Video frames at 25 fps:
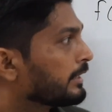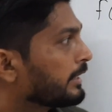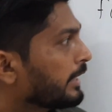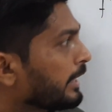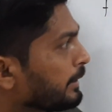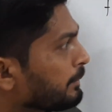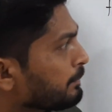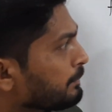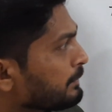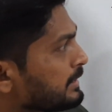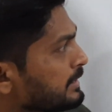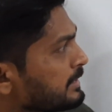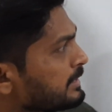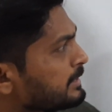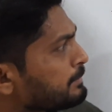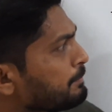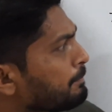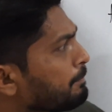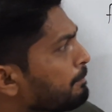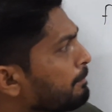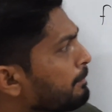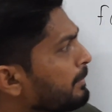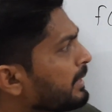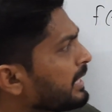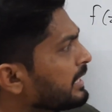That means
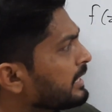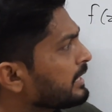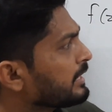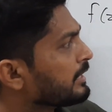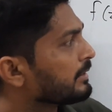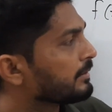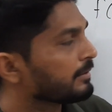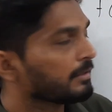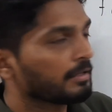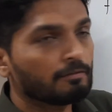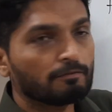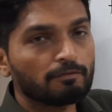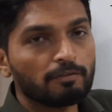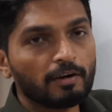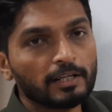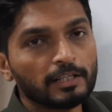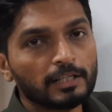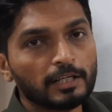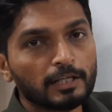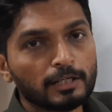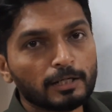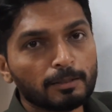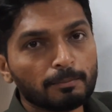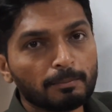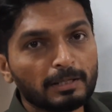many,
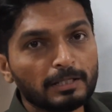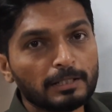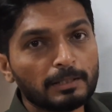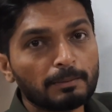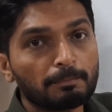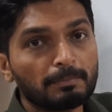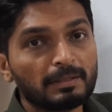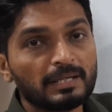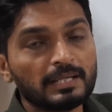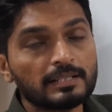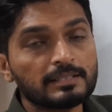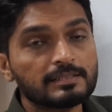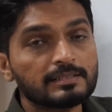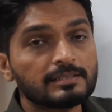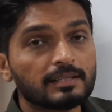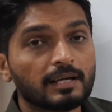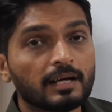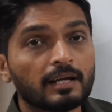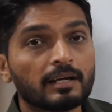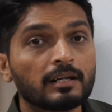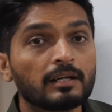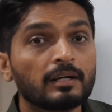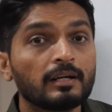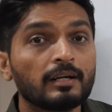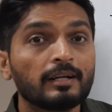infinitely many bn's
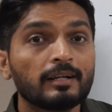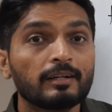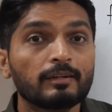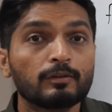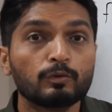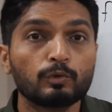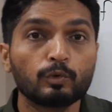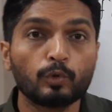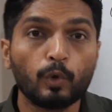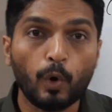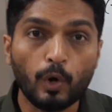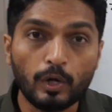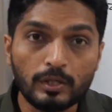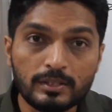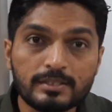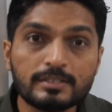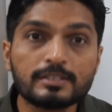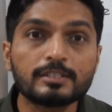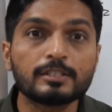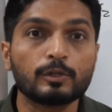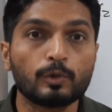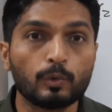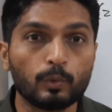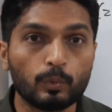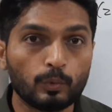are
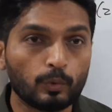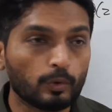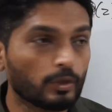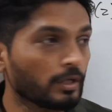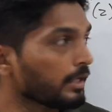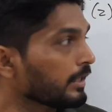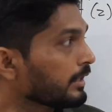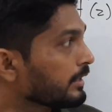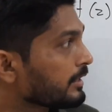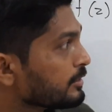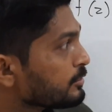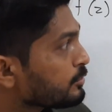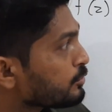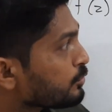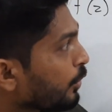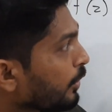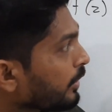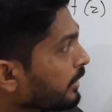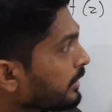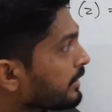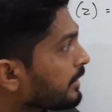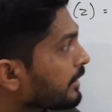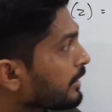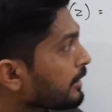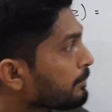non-zero. Okay, it is
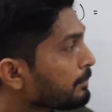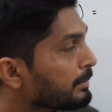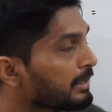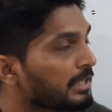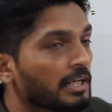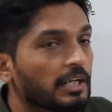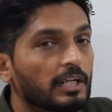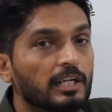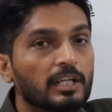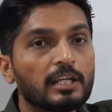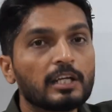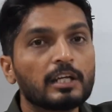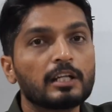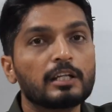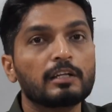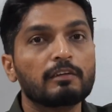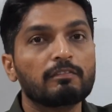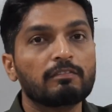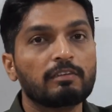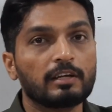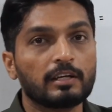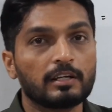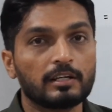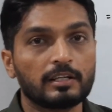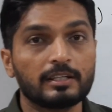not terminating
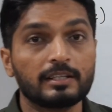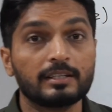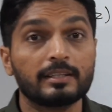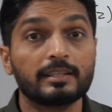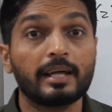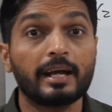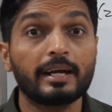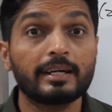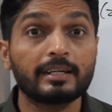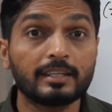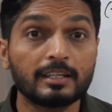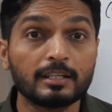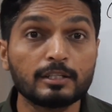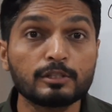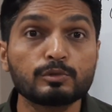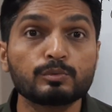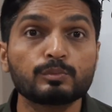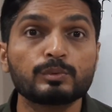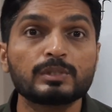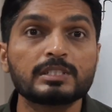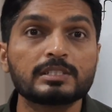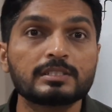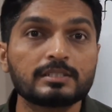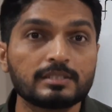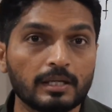anywhere. In that case,
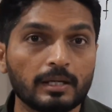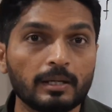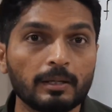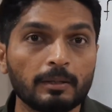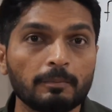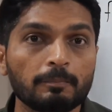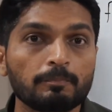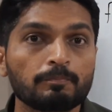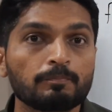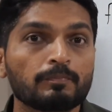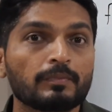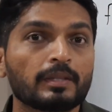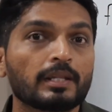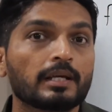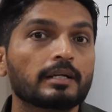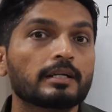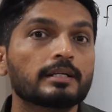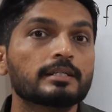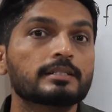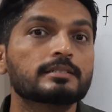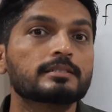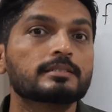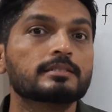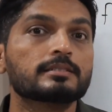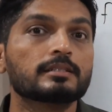we say
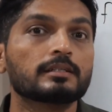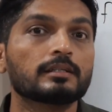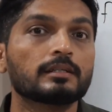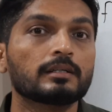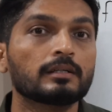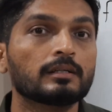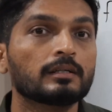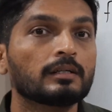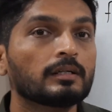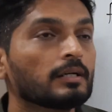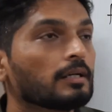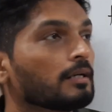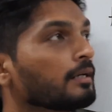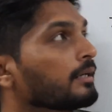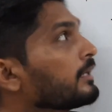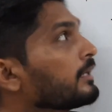it's a